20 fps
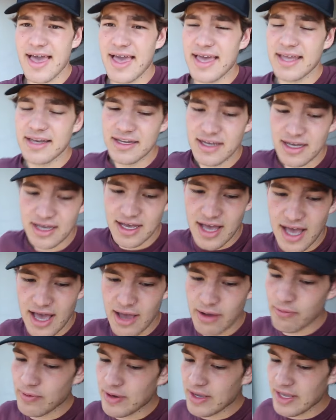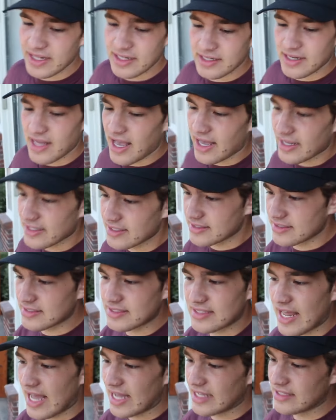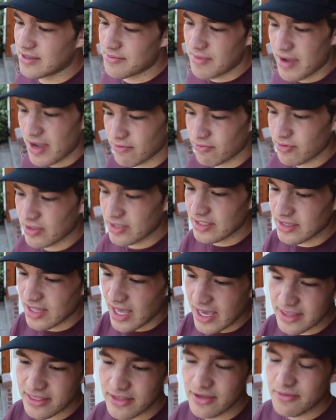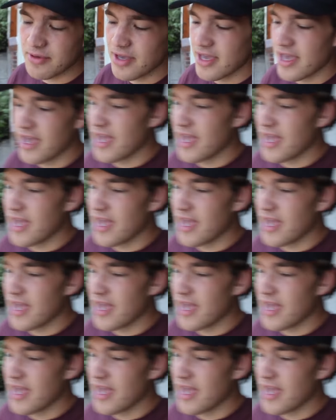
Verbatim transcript: And uh, I went and I snagged them. I really like them.